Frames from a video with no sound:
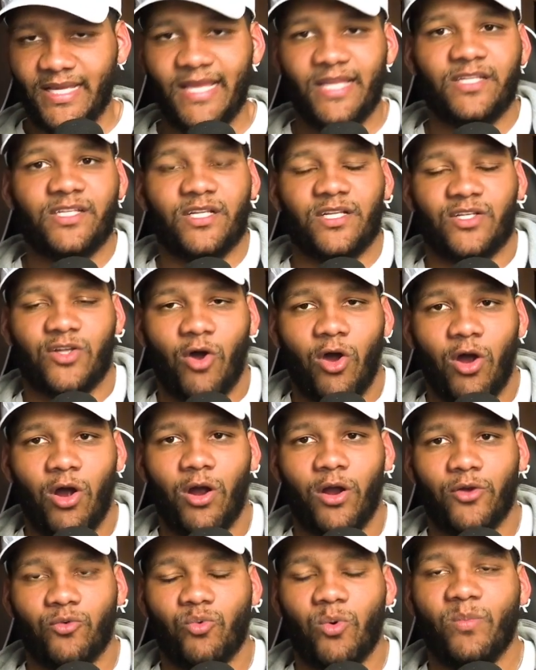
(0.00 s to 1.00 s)
hits us
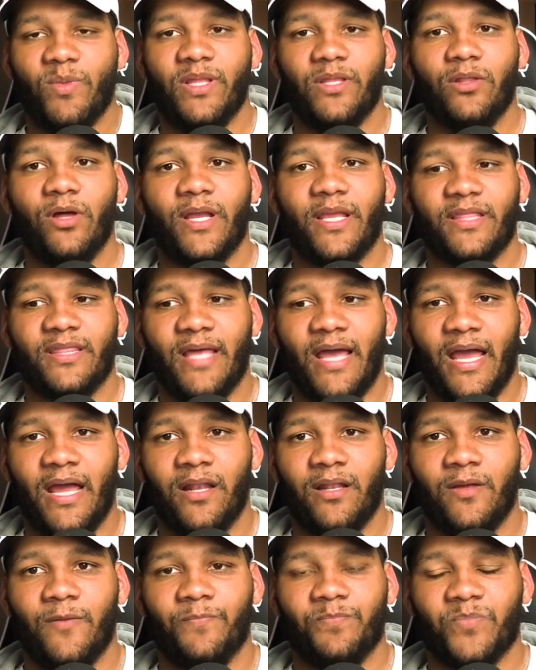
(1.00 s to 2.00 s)
hard when we look at
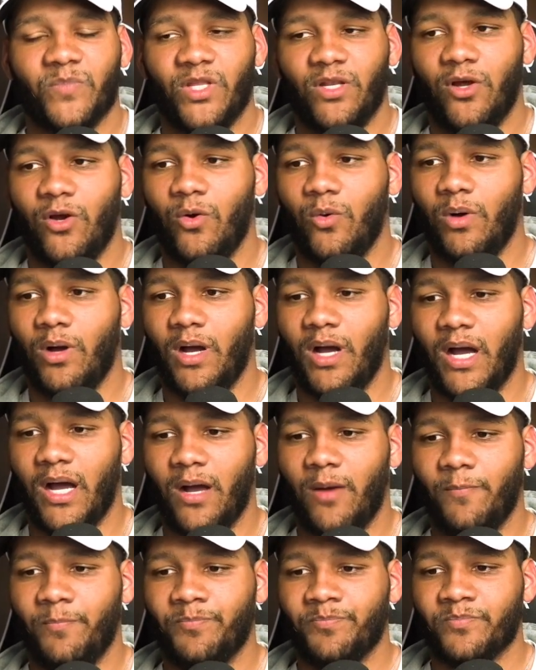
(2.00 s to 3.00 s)
that, you know,
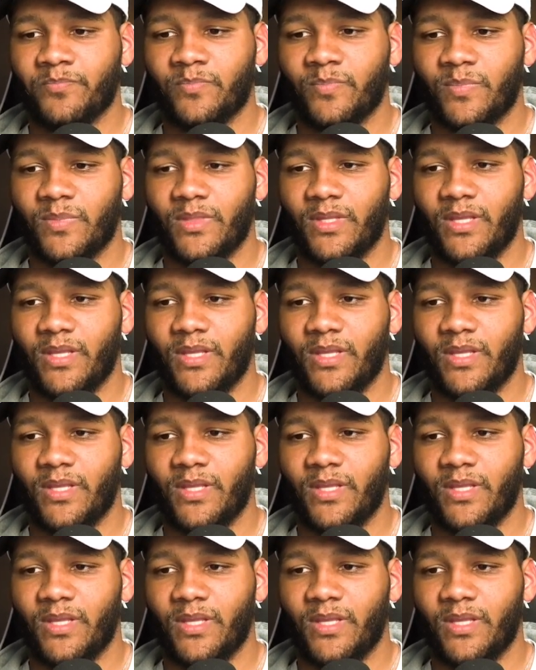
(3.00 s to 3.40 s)
um,